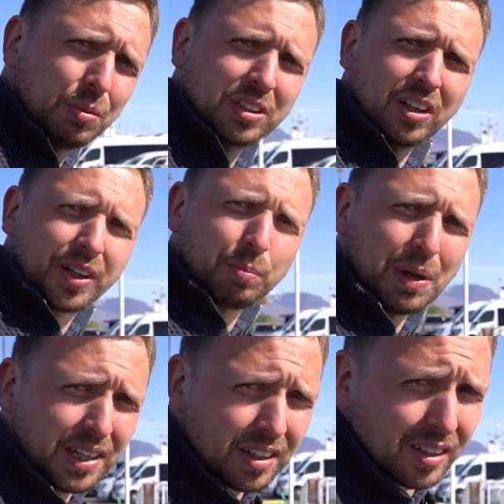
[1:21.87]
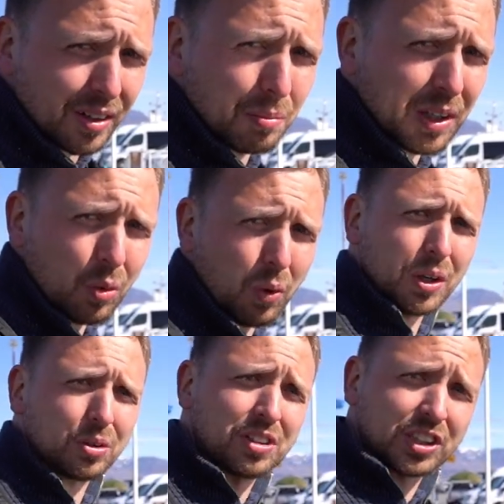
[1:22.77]
Was it like mink
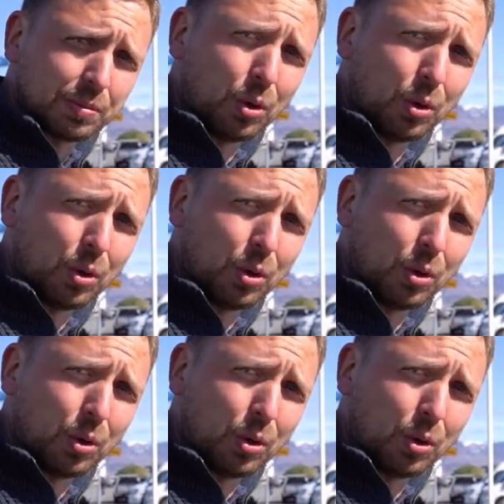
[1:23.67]
whales this